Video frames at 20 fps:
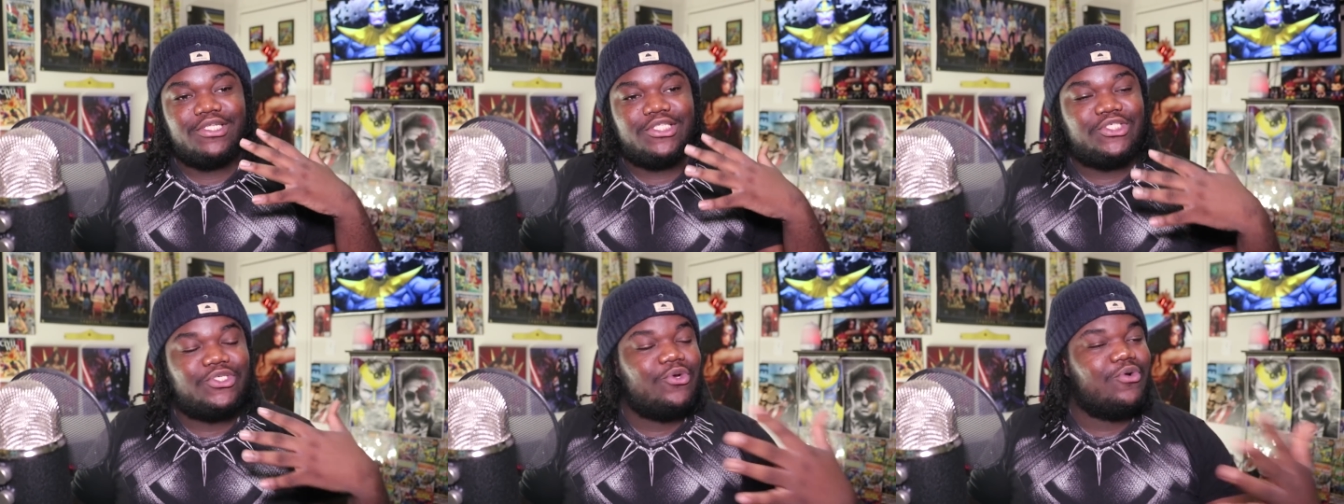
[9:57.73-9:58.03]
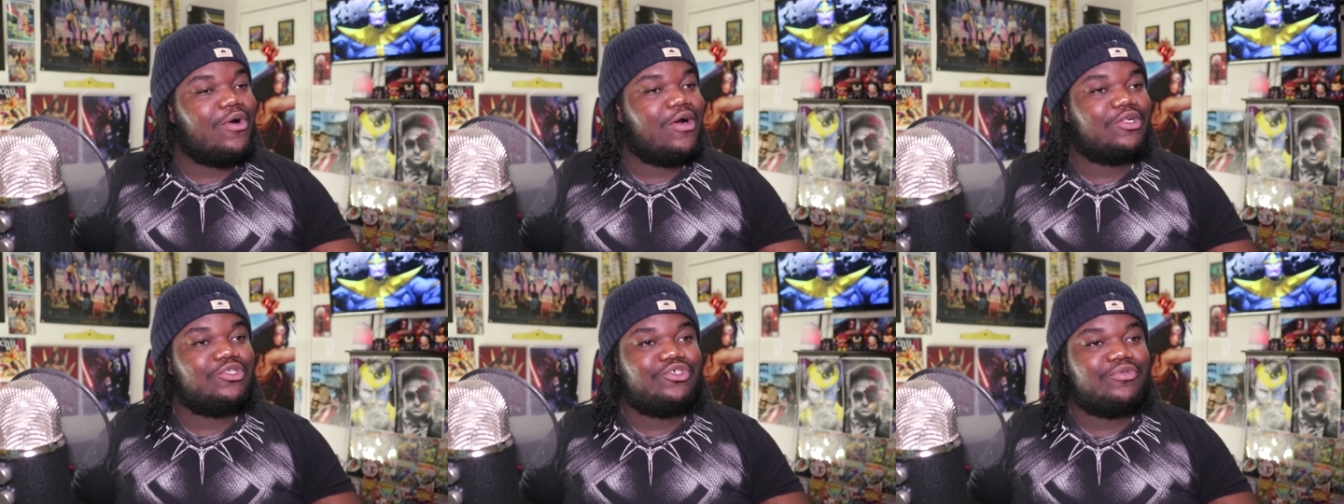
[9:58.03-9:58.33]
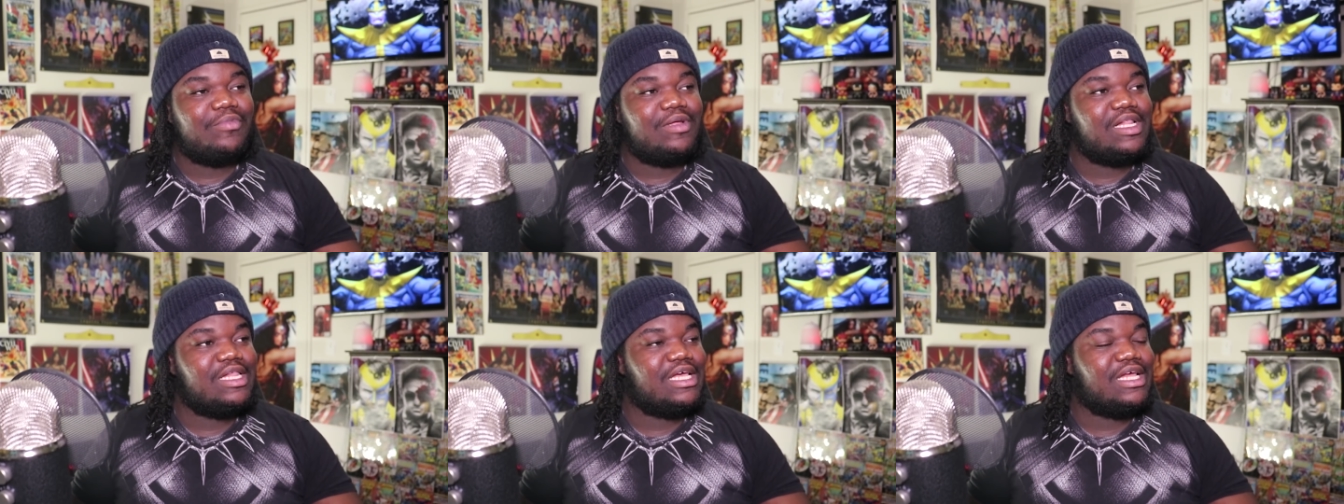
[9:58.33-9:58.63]
two
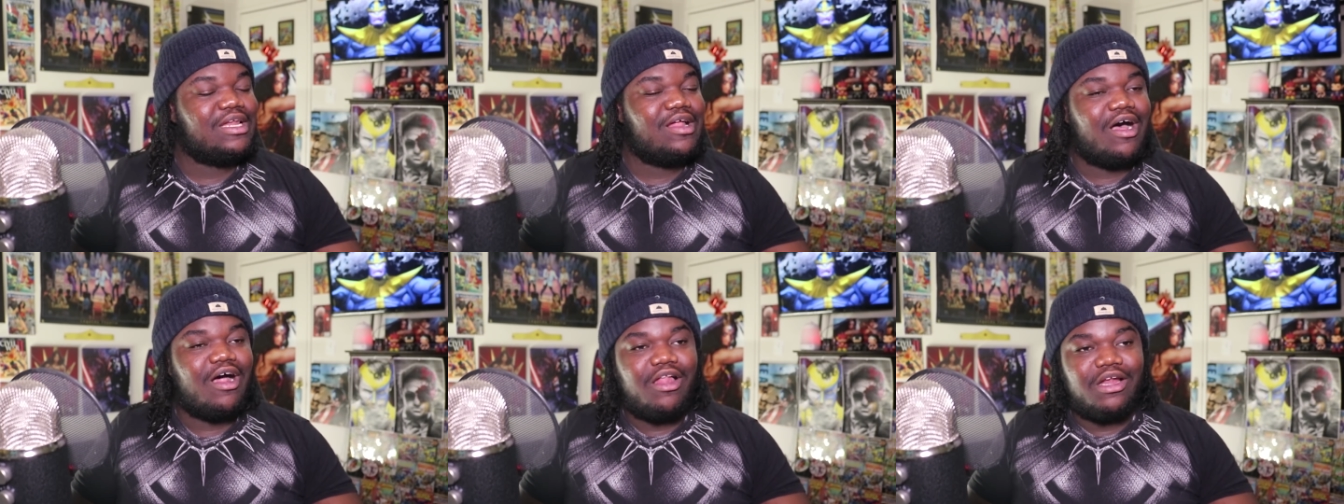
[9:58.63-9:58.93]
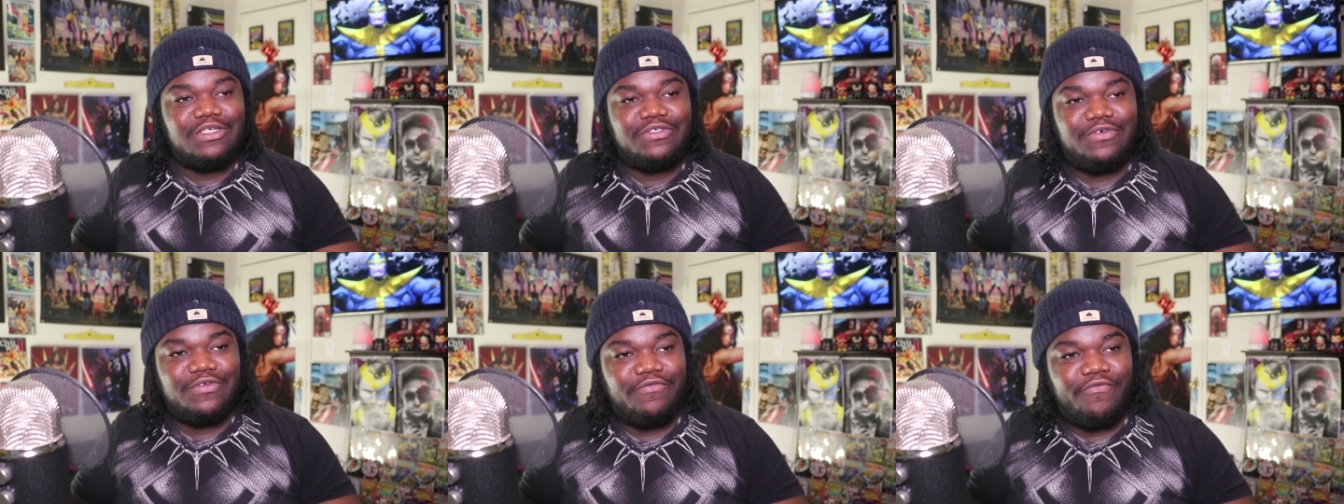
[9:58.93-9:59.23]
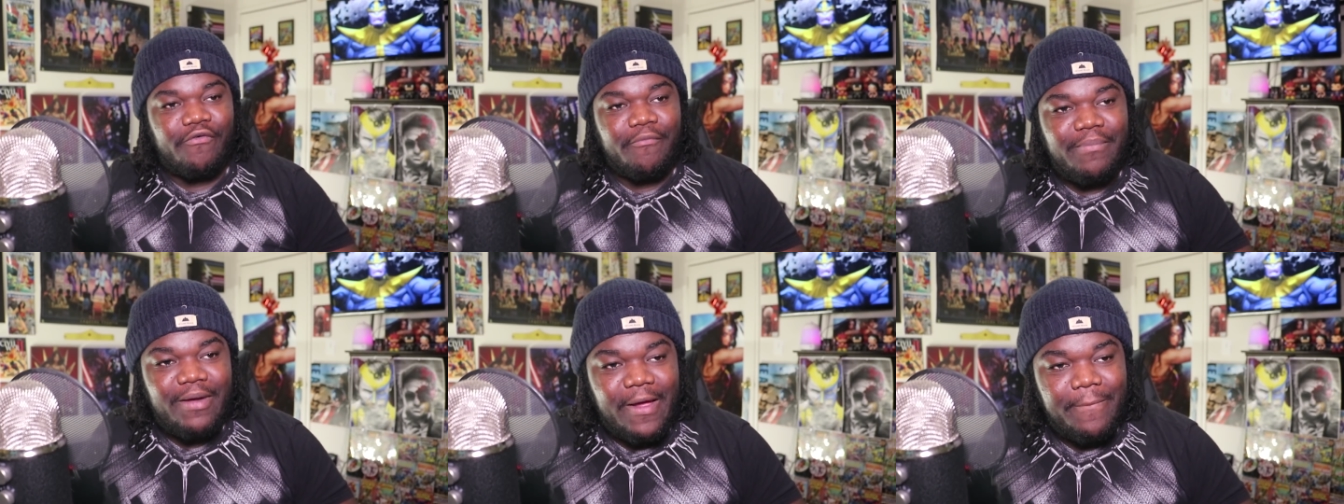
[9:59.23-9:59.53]
hundred million dollars for
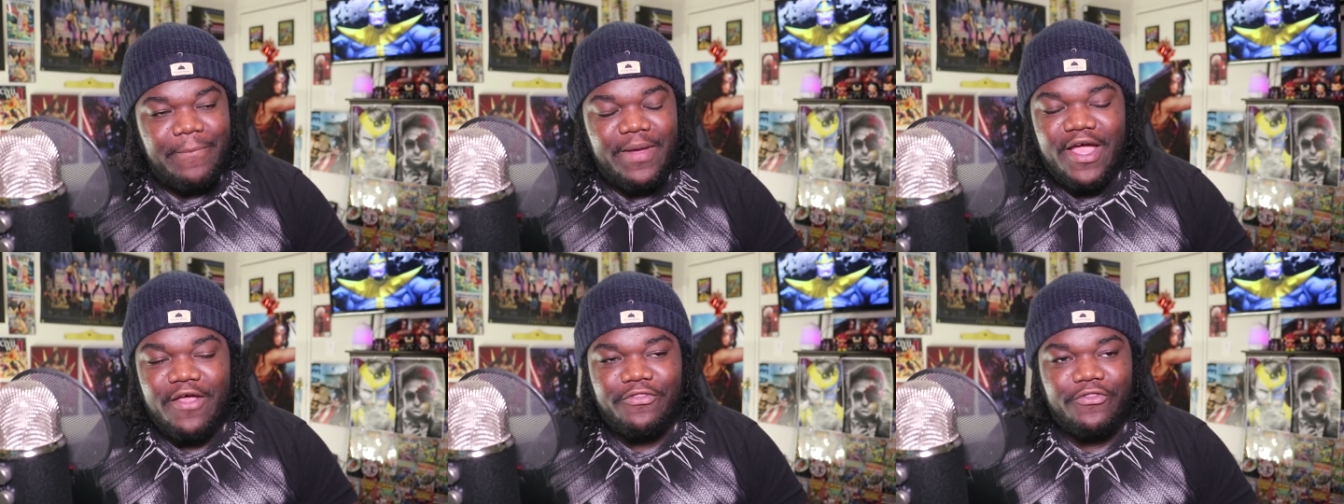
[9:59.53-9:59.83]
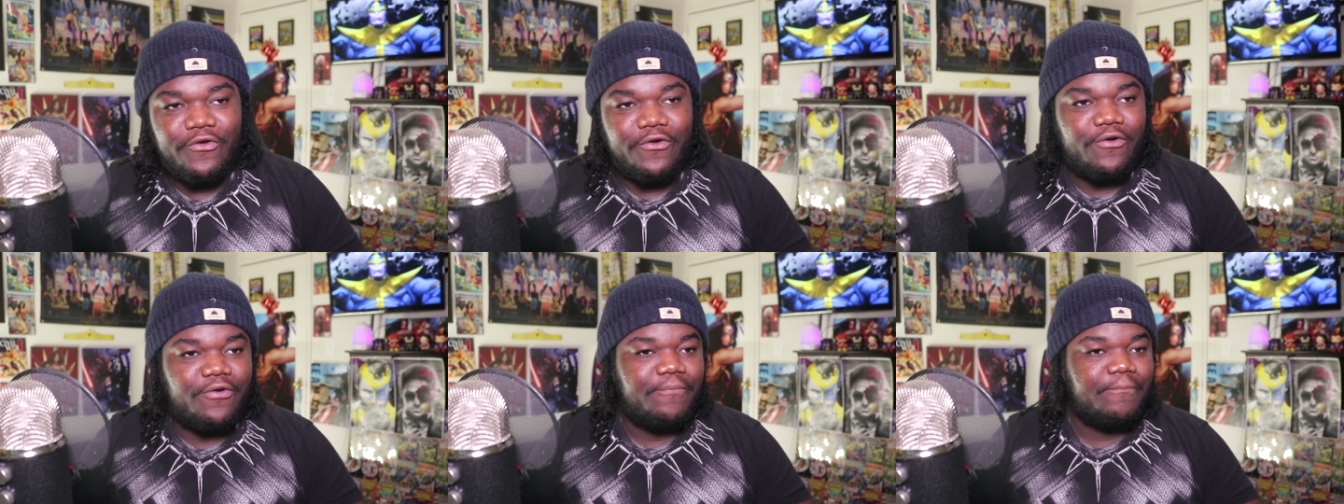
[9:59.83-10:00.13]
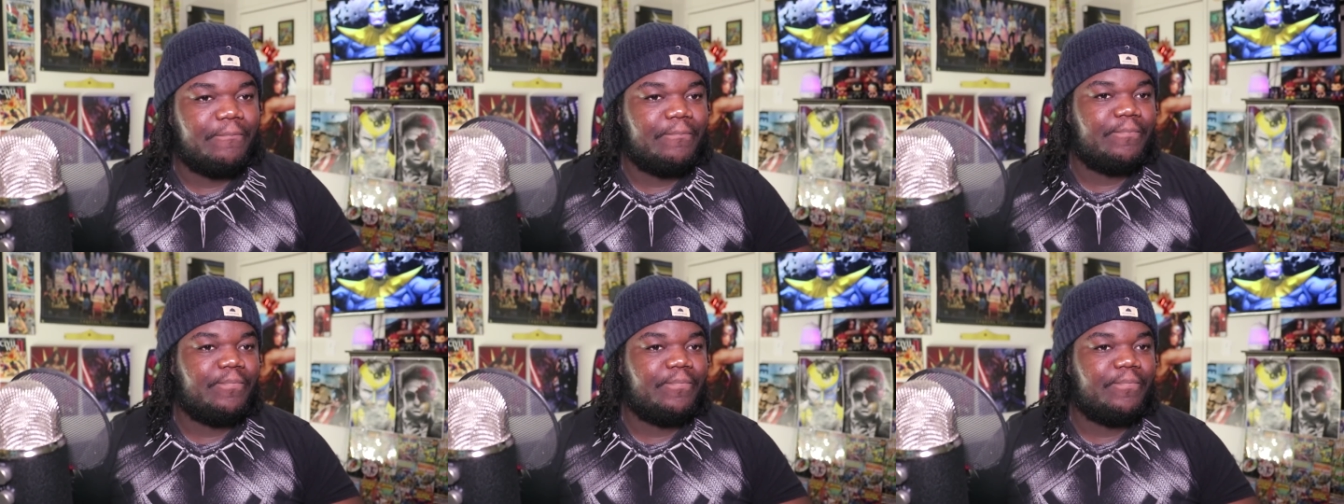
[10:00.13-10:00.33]
for Black Panther